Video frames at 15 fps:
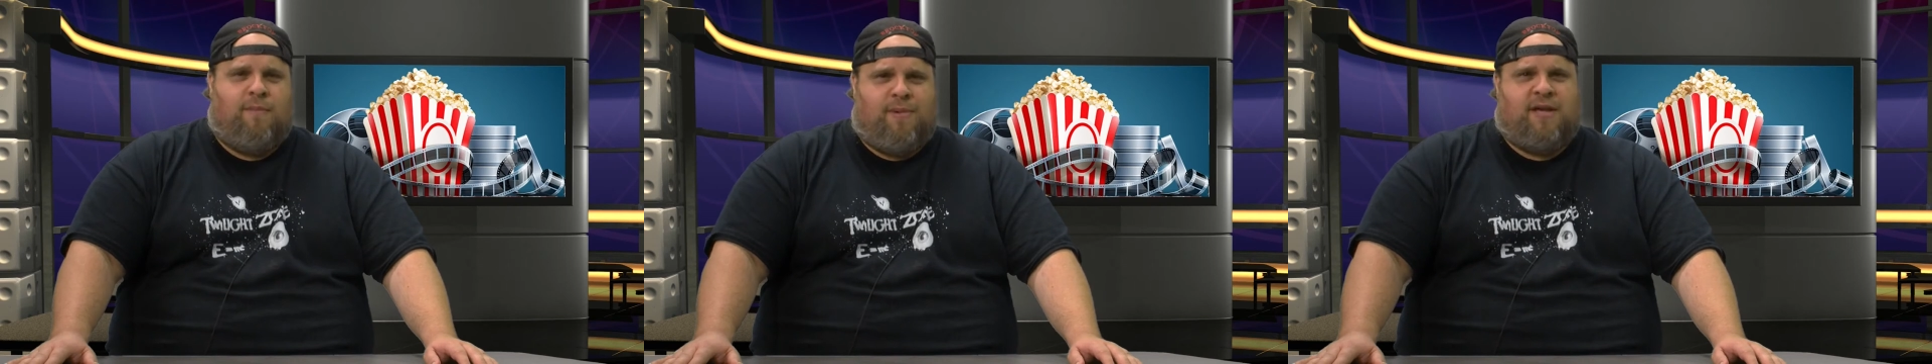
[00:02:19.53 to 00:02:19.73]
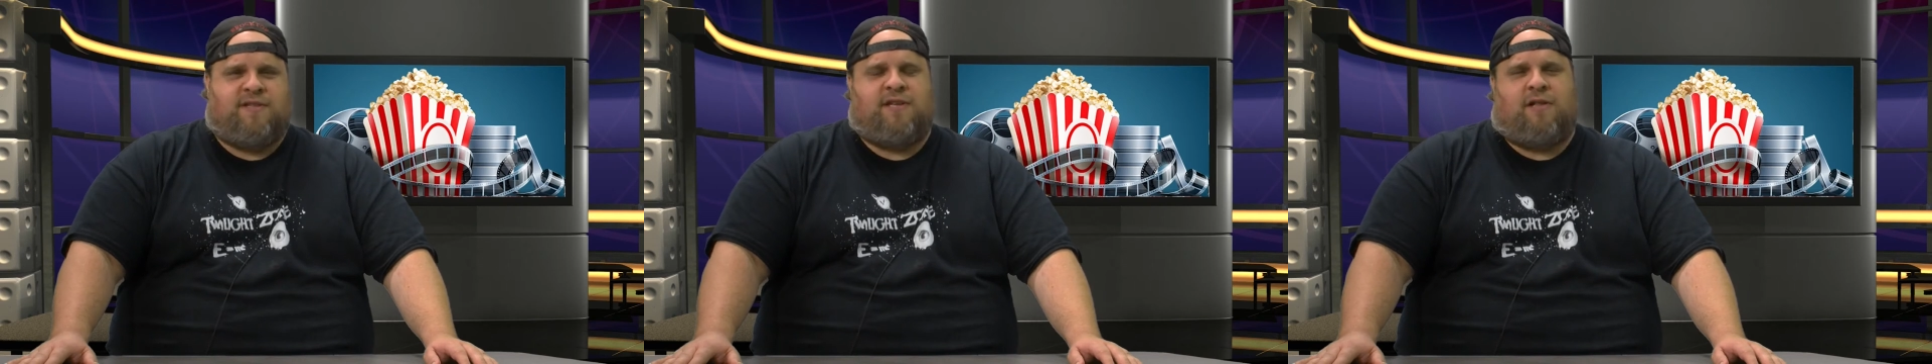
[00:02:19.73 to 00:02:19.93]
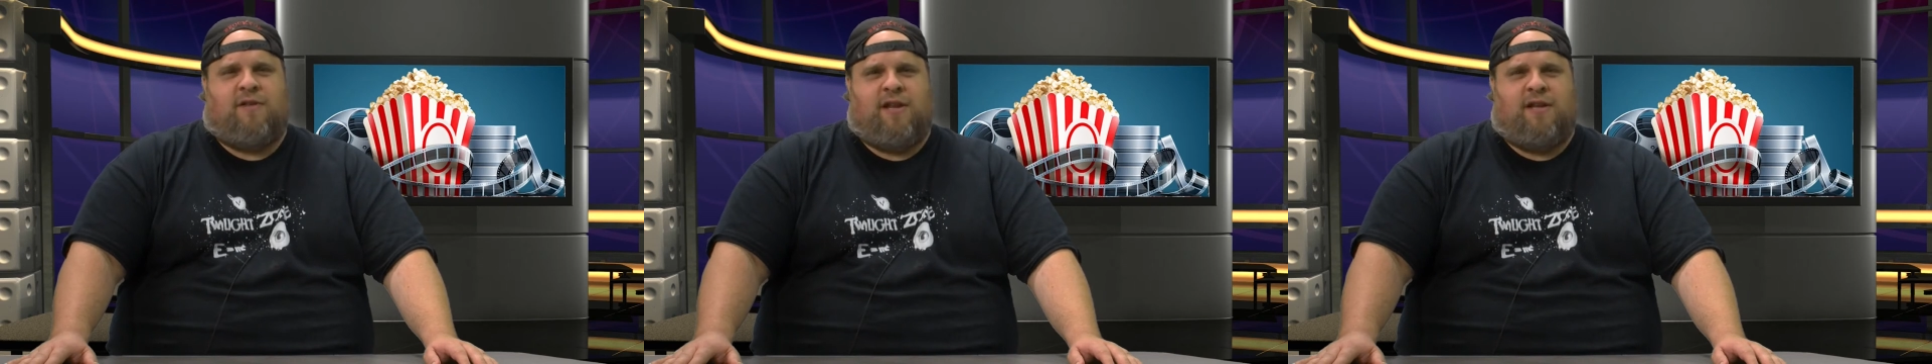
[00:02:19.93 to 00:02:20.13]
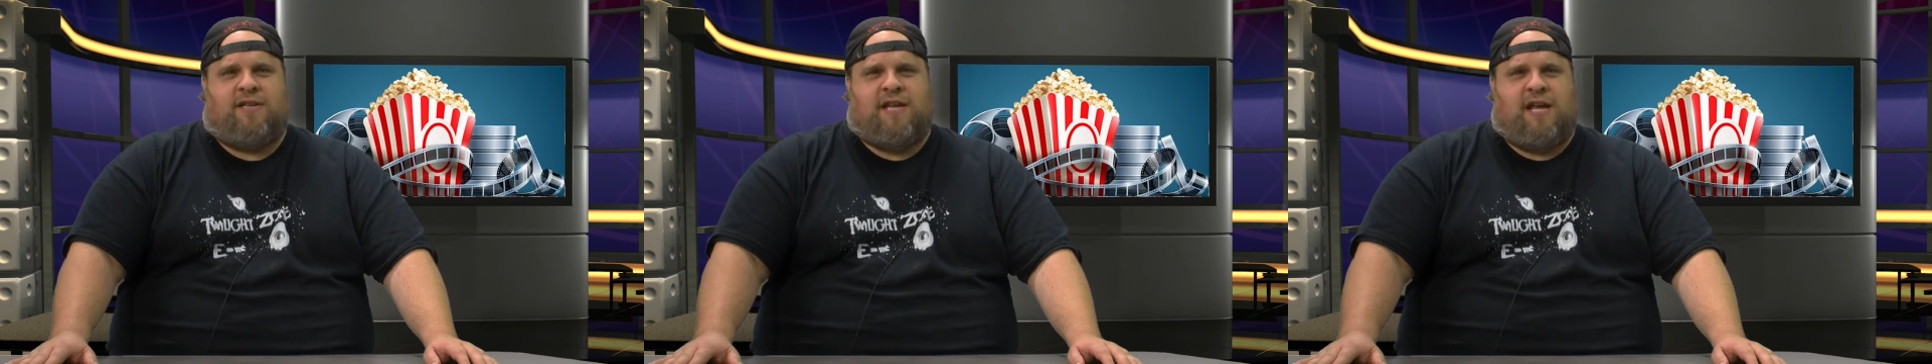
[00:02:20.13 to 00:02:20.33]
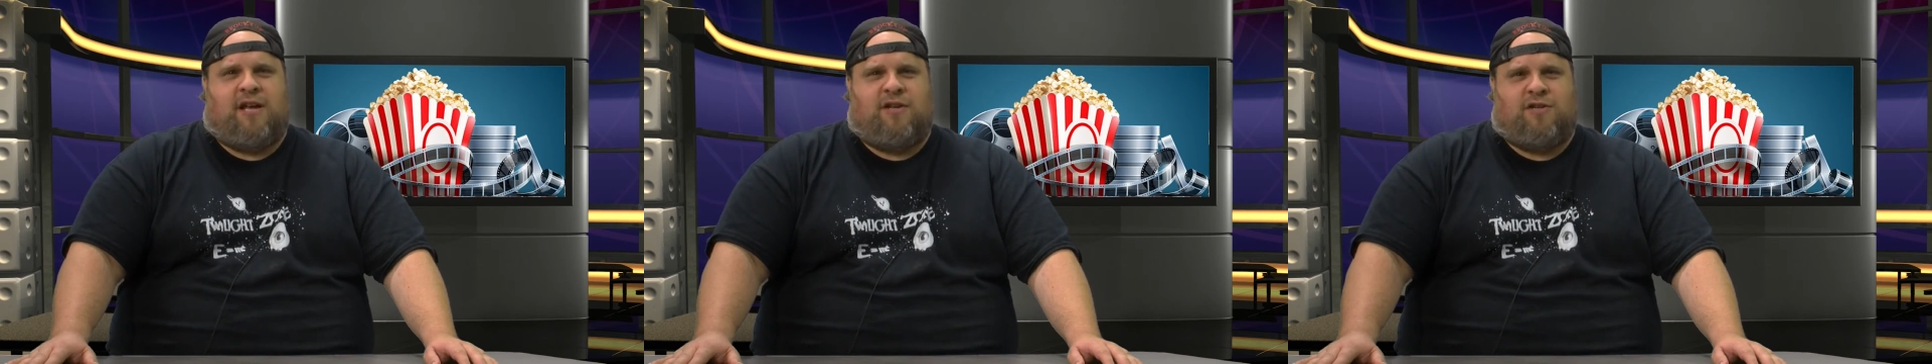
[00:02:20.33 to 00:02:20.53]
basically to
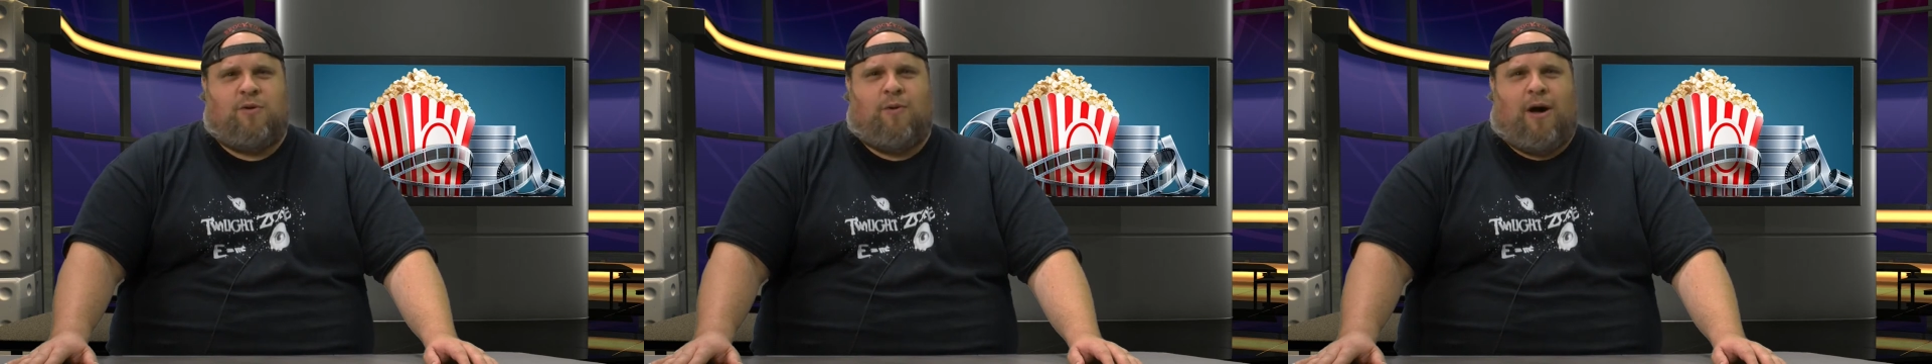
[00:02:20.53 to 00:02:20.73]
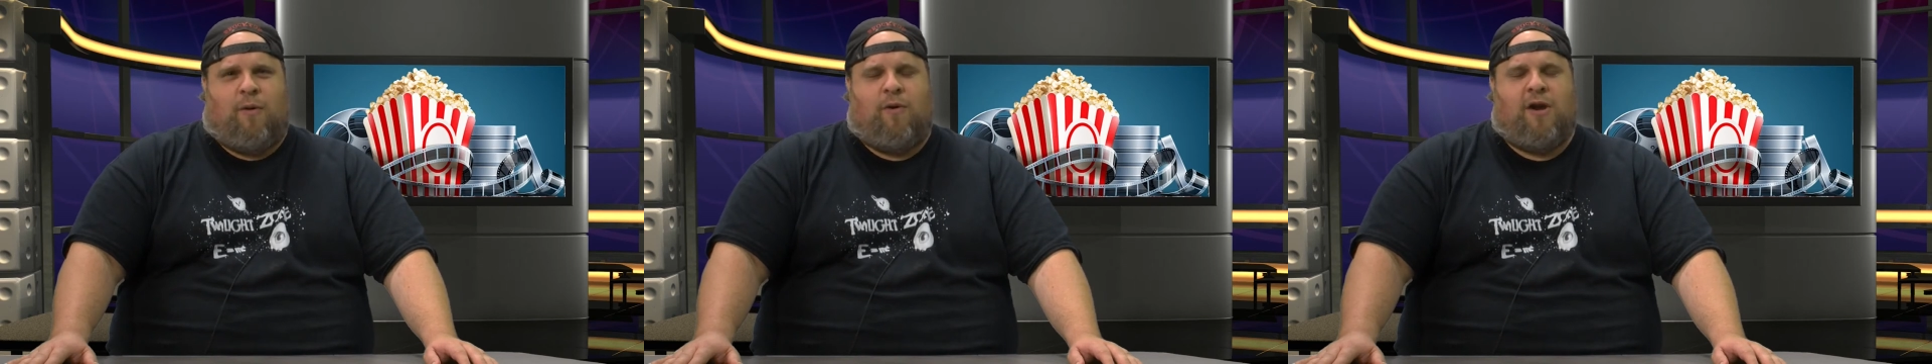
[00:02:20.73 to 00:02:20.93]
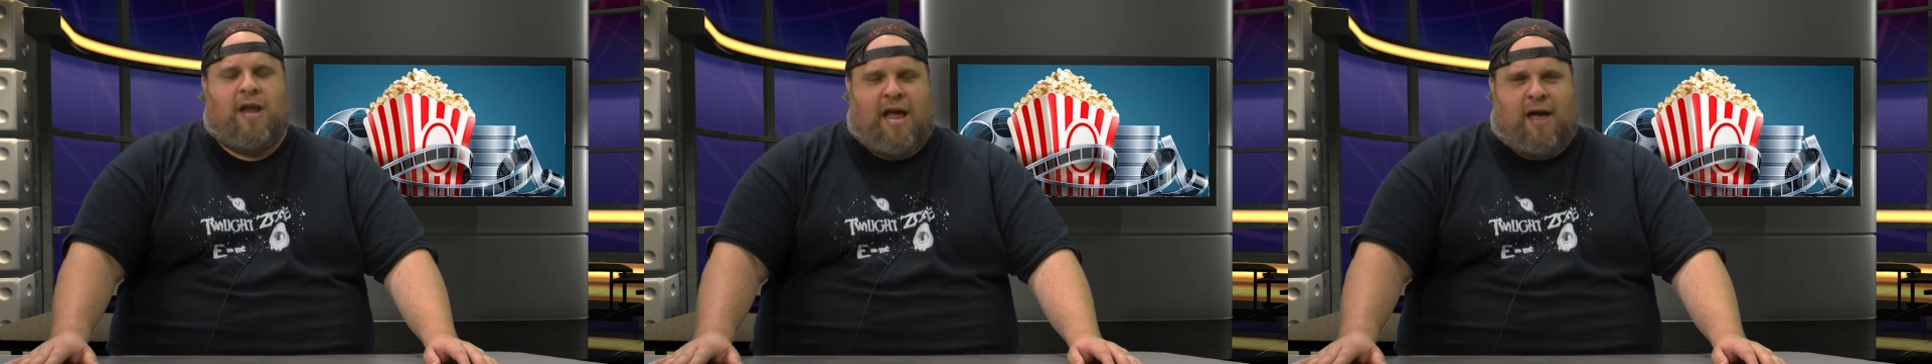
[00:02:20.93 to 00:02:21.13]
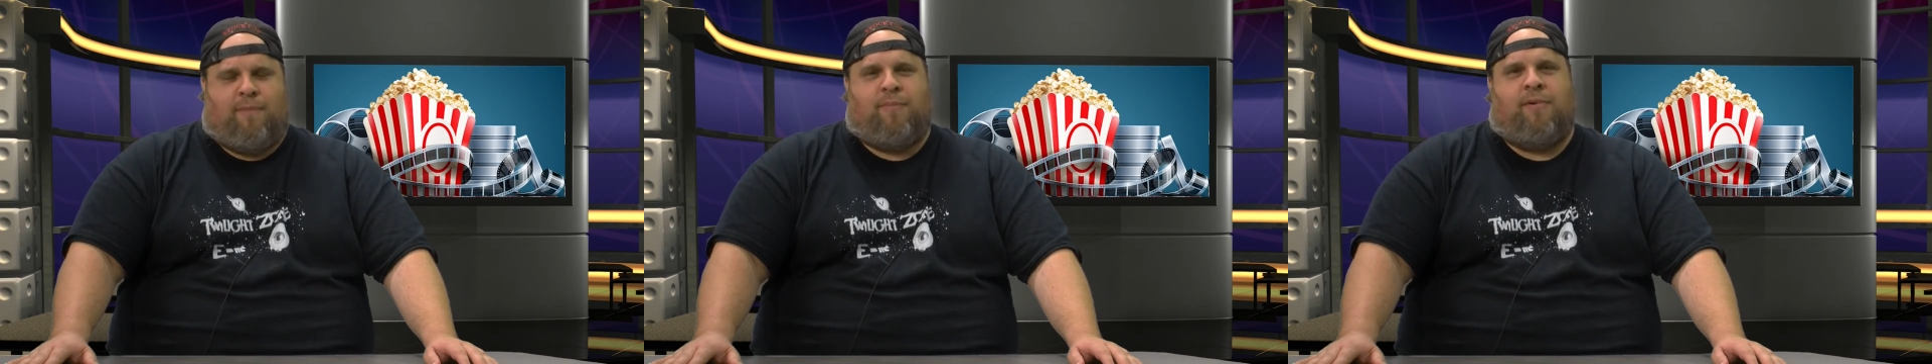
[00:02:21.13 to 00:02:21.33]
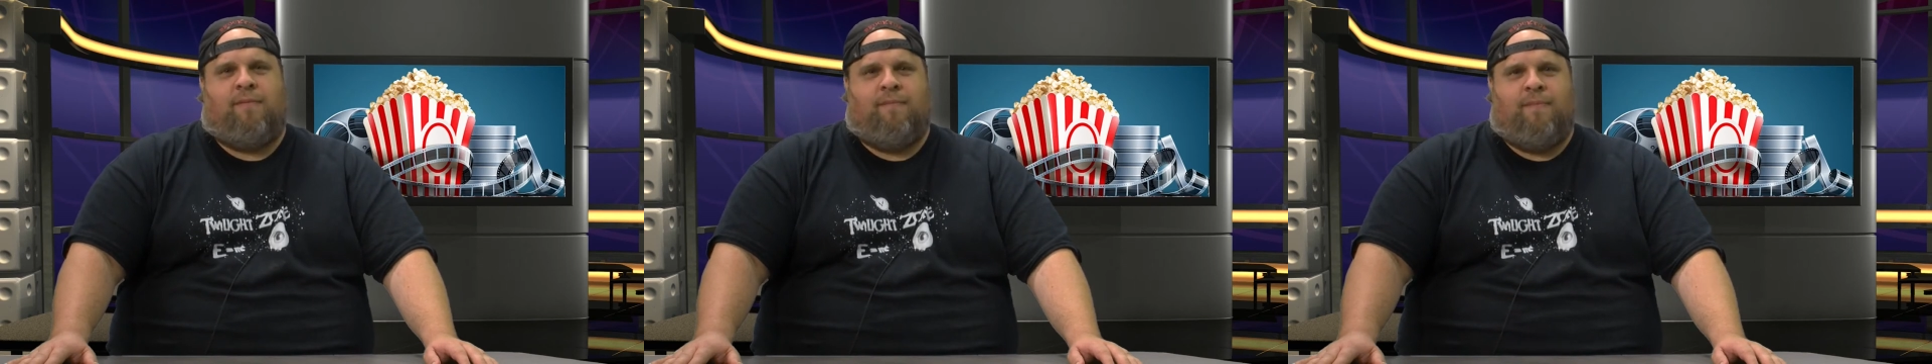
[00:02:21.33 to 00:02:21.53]
take a two hour nap.